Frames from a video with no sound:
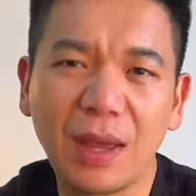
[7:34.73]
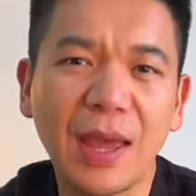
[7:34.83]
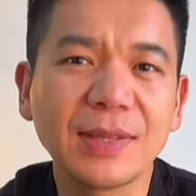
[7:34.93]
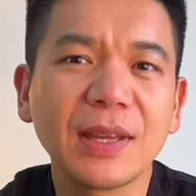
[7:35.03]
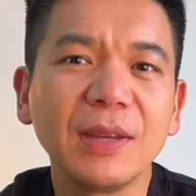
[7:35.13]

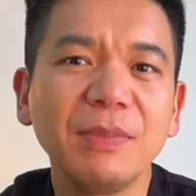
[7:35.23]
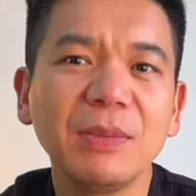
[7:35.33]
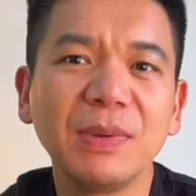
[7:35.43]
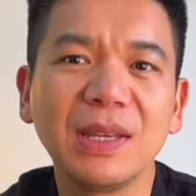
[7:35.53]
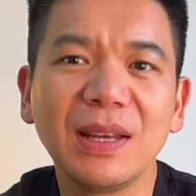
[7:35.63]

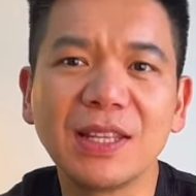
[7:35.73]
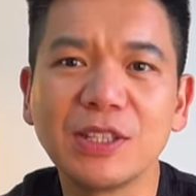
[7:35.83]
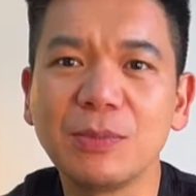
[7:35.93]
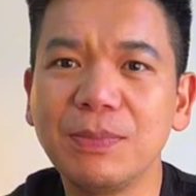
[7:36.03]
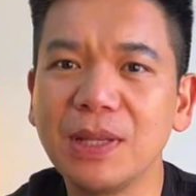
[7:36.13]
SIPP
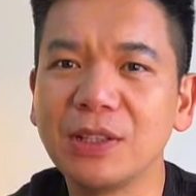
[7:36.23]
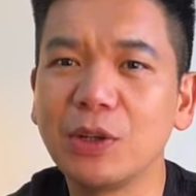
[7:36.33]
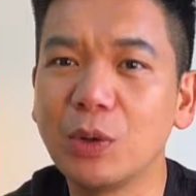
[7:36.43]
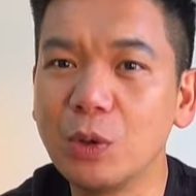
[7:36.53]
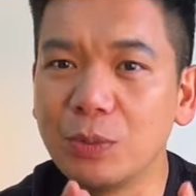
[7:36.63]
lets you build
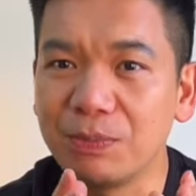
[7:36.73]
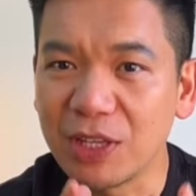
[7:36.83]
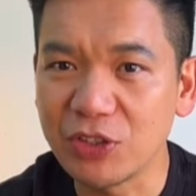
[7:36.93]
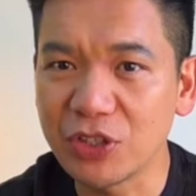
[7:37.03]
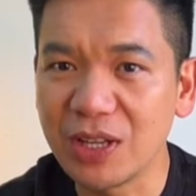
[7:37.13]
your own
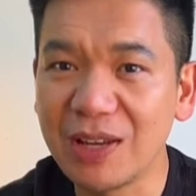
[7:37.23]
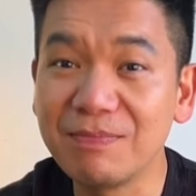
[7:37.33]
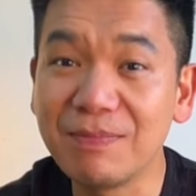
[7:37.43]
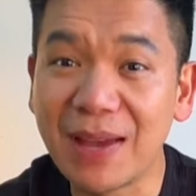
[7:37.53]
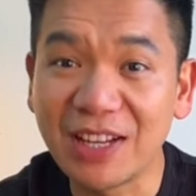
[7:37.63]
pension
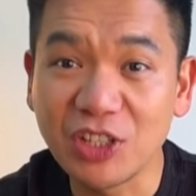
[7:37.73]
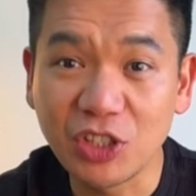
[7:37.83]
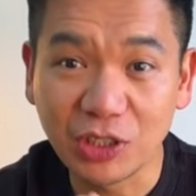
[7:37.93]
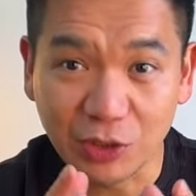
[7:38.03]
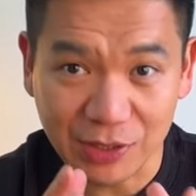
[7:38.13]
and
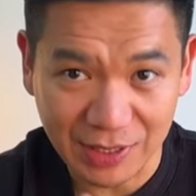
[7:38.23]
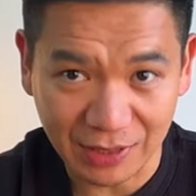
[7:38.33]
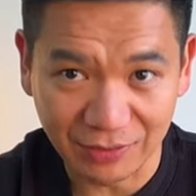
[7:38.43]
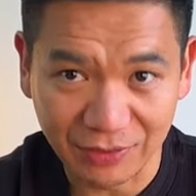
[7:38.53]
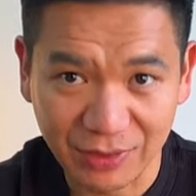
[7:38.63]
manage it
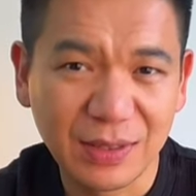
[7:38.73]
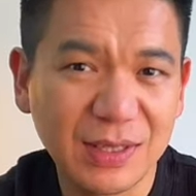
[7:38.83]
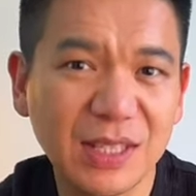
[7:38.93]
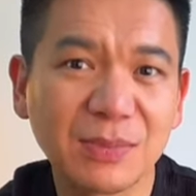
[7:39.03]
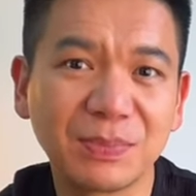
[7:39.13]
yourself.
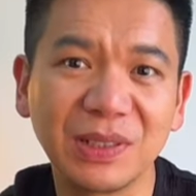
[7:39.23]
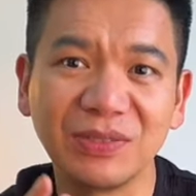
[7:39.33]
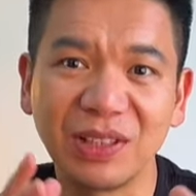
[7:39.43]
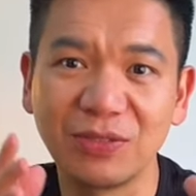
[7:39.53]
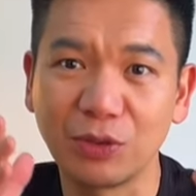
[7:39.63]
This is
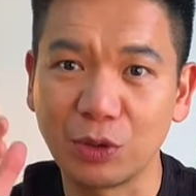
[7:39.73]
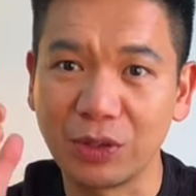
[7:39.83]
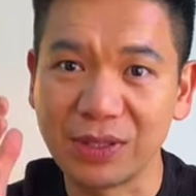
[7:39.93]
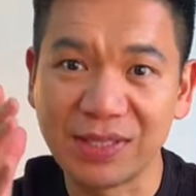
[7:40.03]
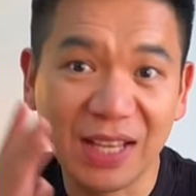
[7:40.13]
perfect
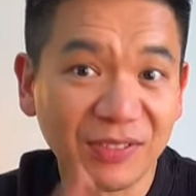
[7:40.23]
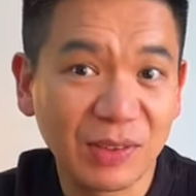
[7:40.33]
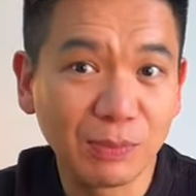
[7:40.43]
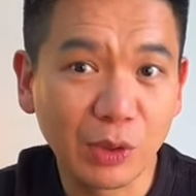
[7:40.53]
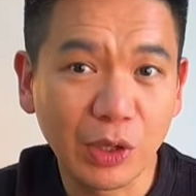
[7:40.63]
for
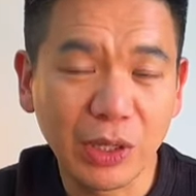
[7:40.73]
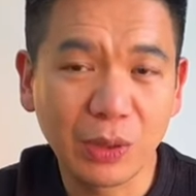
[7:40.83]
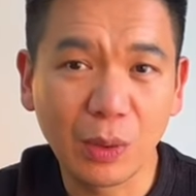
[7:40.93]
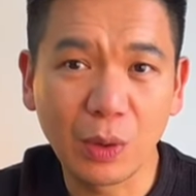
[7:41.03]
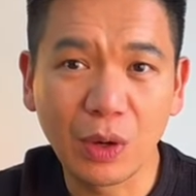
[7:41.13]

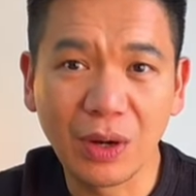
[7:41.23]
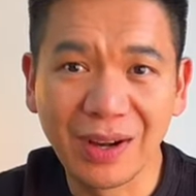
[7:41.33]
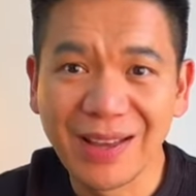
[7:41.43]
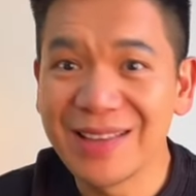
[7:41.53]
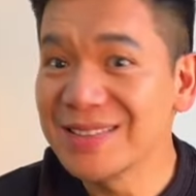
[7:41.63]
self-employed
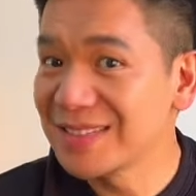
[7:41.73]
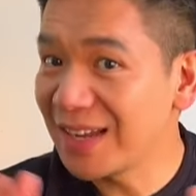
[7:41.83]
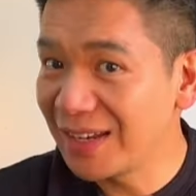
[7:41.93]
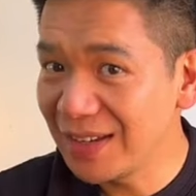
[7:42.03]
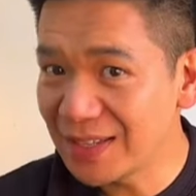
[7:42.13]
or
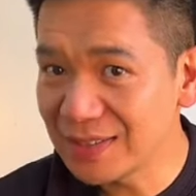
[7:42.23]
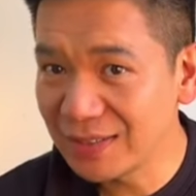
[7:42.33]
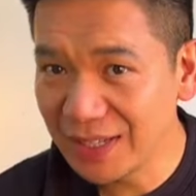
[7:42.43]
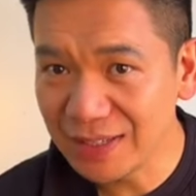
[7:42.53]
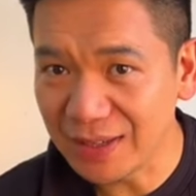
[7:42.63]
side
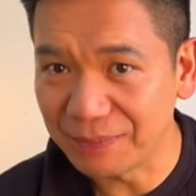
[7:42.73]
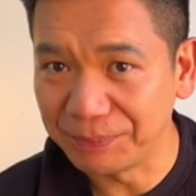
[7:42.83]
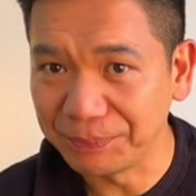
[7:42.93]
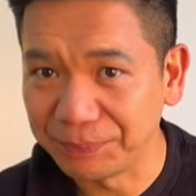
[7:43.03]
hustle income.